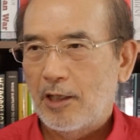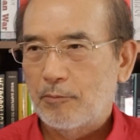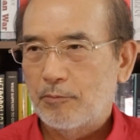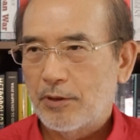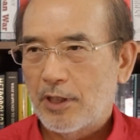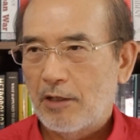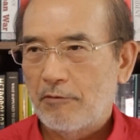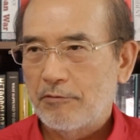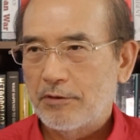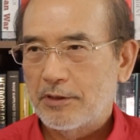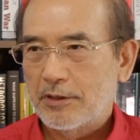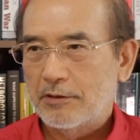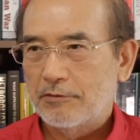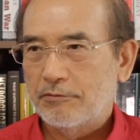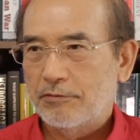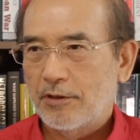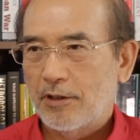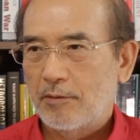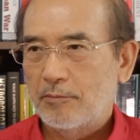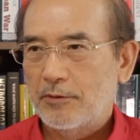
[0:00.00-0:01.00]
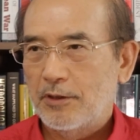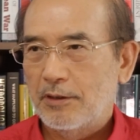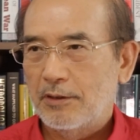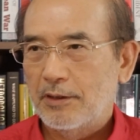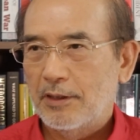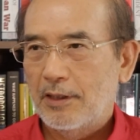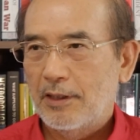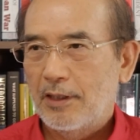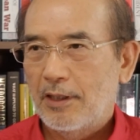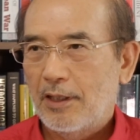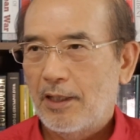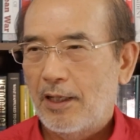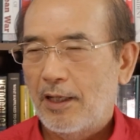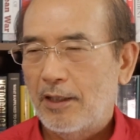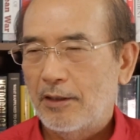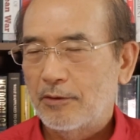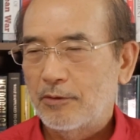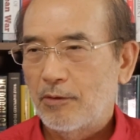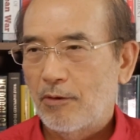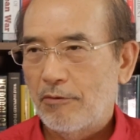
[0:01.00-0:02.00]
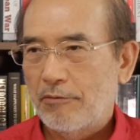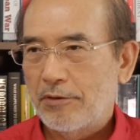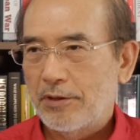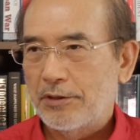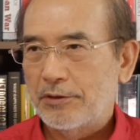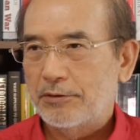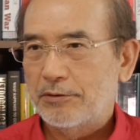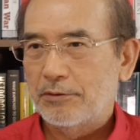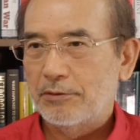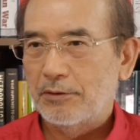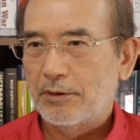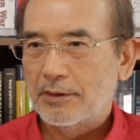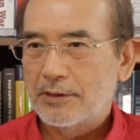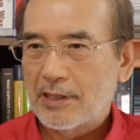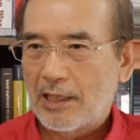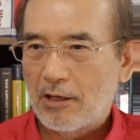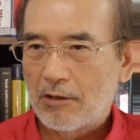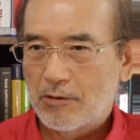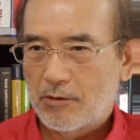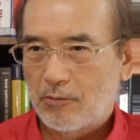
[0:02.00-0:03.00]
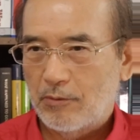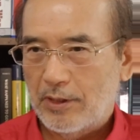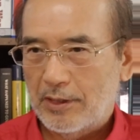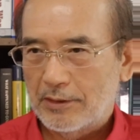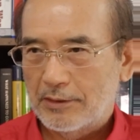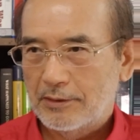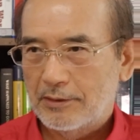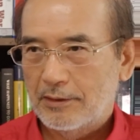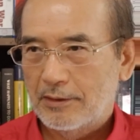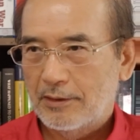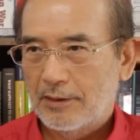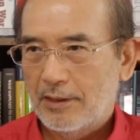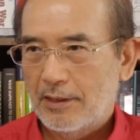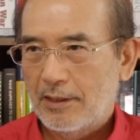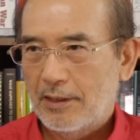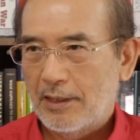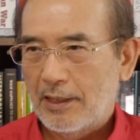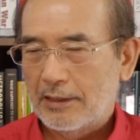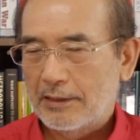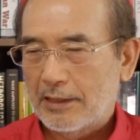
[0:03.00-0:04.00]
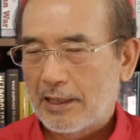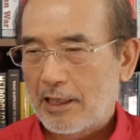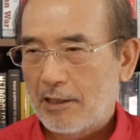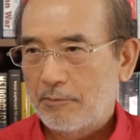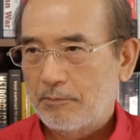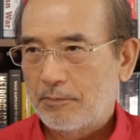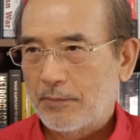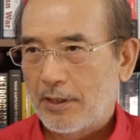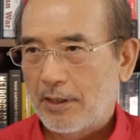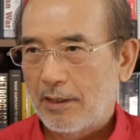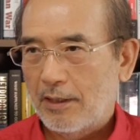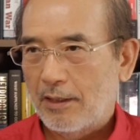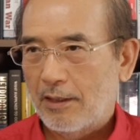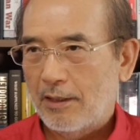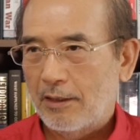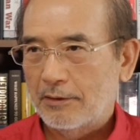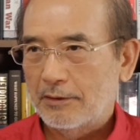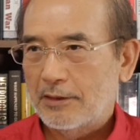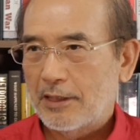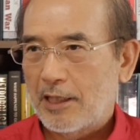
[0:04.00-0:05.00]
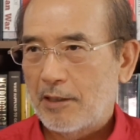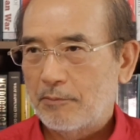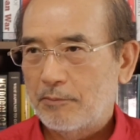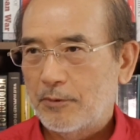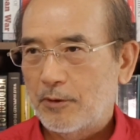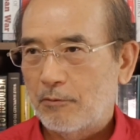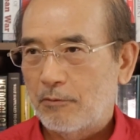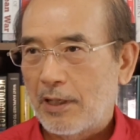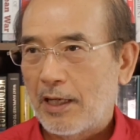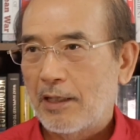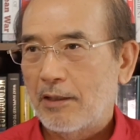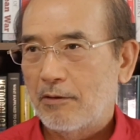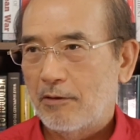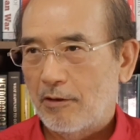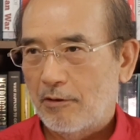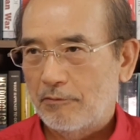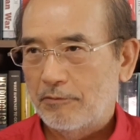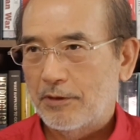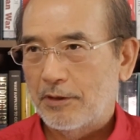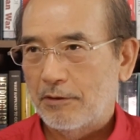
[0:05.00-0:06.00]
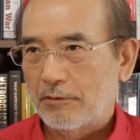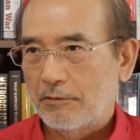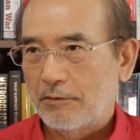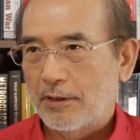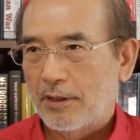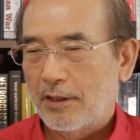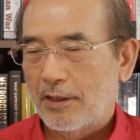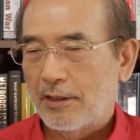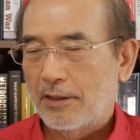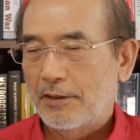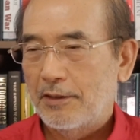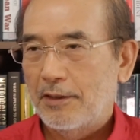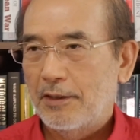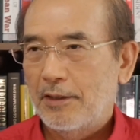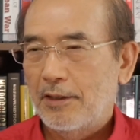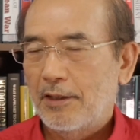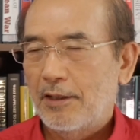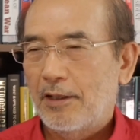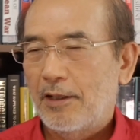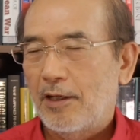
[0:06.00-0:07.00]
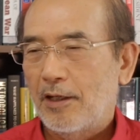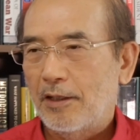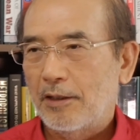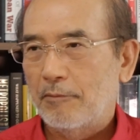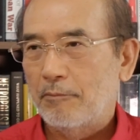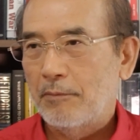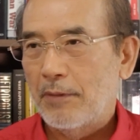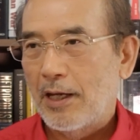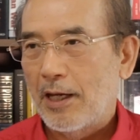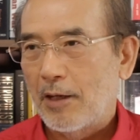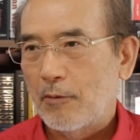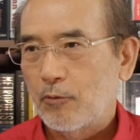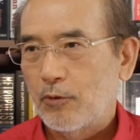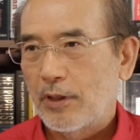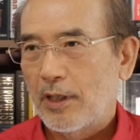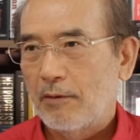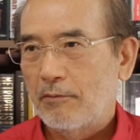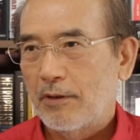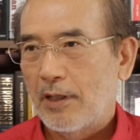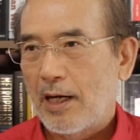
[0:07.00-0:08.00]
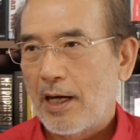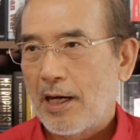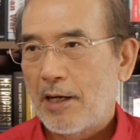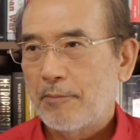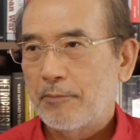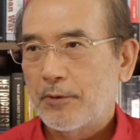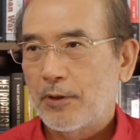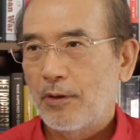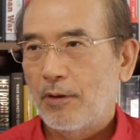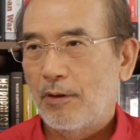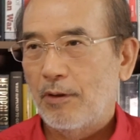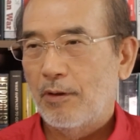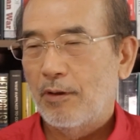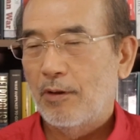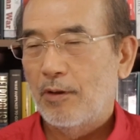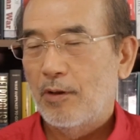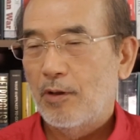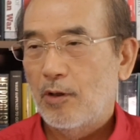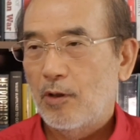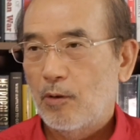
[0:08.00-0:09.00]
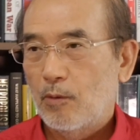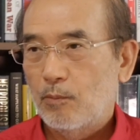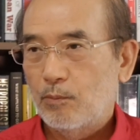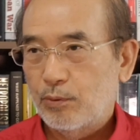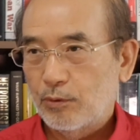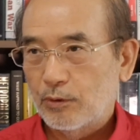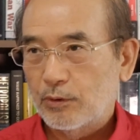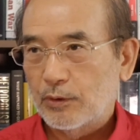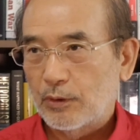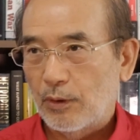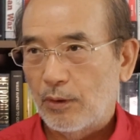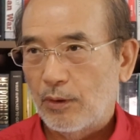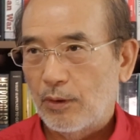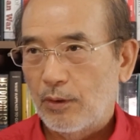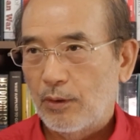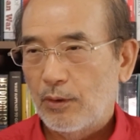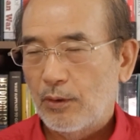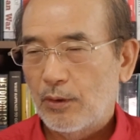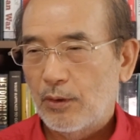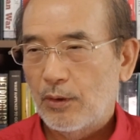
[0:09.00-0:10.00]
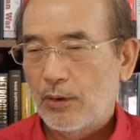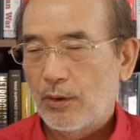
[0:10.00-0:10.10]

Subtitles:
provinces from the northeast to southwest. On top right of the map, we have a Hamgyong Bukdo,